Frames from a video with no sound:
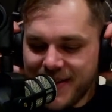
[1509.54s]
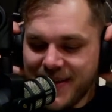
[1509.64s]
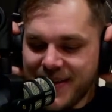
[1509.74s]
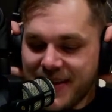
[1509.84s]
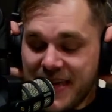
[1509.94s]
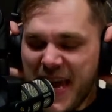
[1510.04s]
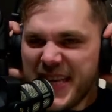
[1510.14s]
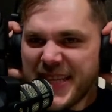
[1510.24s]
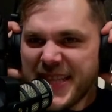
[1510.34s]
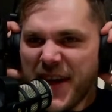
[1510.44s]
Yeah, he's
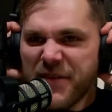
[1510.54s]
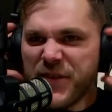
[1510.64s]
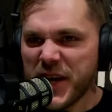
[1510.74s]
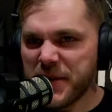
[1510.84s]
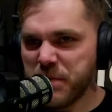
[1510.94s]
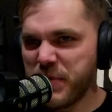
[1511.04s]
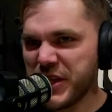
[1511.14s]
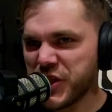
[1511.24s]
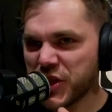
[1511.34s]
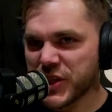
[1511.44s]
got that fucking
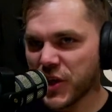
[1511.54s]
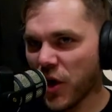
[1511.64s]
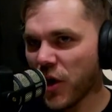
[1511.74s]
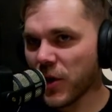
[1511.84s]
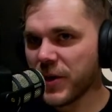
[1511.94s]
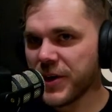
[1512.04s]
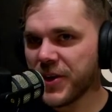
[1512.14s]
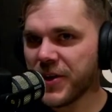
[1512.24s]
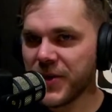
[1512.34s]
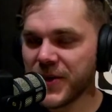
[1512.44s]
bitchin' scar, you
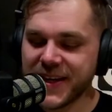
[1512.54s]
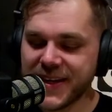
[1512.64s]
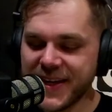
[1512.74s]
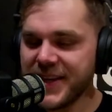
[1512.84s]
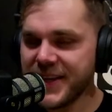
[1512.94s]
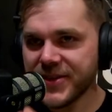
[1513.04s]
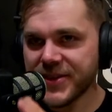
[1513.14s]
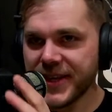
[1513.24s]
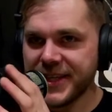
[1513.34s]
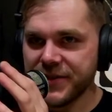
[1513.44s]
know? Like, he does look
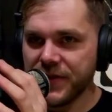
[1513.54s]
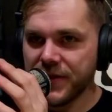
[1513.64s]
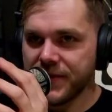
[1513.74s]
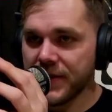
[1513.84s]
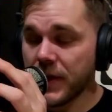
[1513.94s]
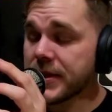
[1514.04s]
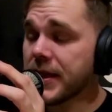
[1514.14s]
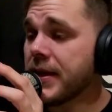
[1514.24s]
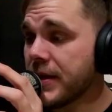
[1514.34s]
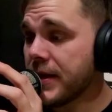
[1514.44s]
like he's 50. I'll tell you
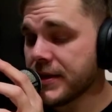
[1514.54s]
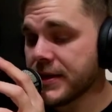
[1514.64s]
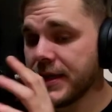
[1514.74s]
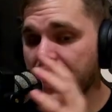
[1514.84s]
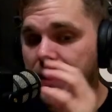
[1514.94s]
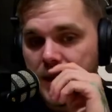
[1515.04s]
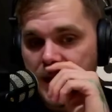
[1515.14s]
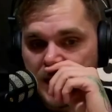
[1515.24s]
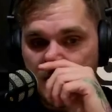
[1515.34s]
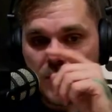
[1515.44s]
this. He came clean
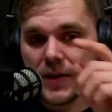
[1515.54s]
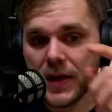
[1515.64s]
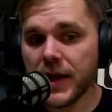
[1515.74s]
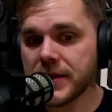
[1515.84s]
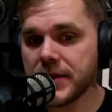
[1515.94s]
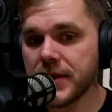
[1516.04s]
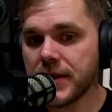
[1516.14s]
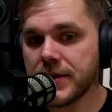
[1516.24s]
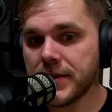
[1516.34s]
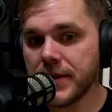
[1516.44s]
the other day and said
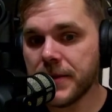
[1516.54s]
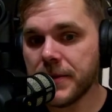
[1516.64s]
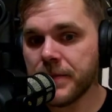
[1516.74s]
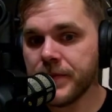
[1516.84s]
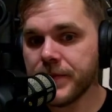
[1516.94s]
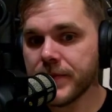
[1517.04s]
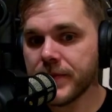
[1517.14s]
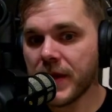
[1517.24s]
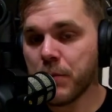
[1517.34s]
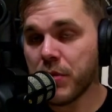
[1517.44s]
that
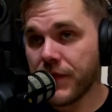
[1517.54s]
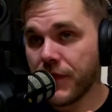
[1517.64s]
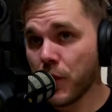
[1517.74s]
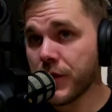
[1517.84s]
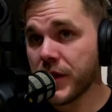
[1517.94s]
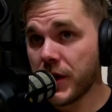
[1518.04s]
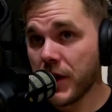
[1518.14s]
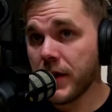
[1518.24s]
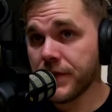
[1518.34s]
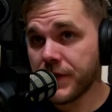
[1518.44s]
before the
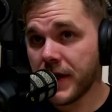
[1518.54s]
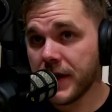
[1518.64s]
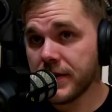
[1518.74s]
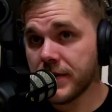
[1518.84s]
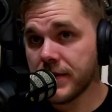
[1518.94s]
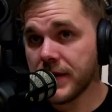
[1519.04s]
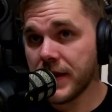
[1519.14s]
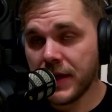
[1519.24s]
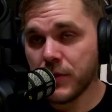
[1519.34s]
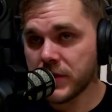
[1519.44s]
Jan fight, that
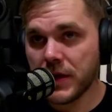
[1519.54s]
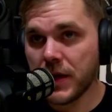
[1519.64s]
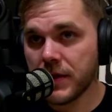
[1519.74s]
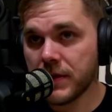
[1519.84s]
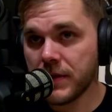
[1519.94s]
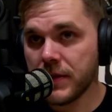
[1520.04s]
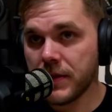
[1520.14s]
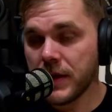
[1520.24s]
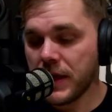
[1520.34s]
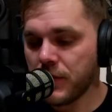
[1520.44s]
he was done.
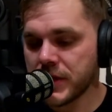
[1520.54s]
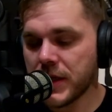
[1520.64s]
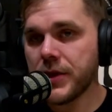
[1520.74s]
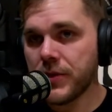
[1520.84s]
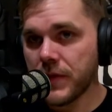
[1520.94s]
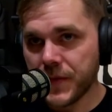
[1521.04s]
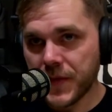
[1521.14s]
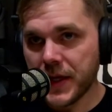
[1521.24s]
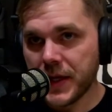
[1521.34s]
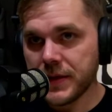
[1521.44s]
He was going to do the
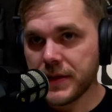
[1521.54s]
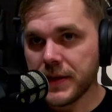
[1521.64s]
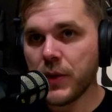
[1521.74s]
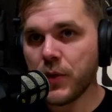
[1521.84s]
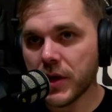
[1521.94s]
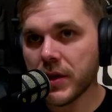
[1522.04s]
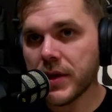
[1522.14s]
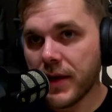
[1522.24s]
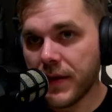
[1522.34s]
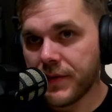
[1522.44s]
fight. He would have
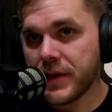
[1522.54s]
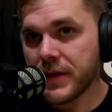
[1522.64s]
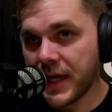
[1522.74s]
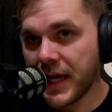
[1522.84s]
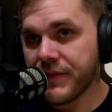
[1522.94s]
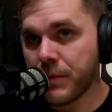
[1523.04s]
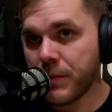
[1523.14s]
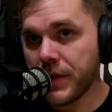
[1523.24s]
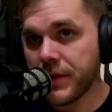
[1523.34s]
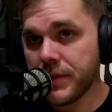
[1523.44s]
loved to have the
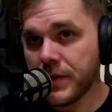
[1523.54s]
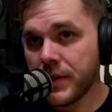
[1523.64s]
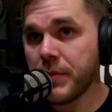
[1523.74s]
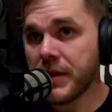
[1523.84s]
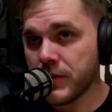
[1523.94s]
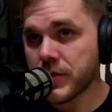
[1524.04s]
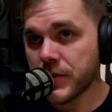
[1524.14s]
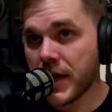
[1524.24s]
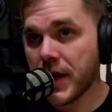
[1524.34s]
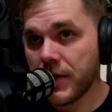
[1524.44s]
belt, but he was
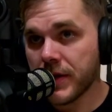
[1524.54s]
retiring.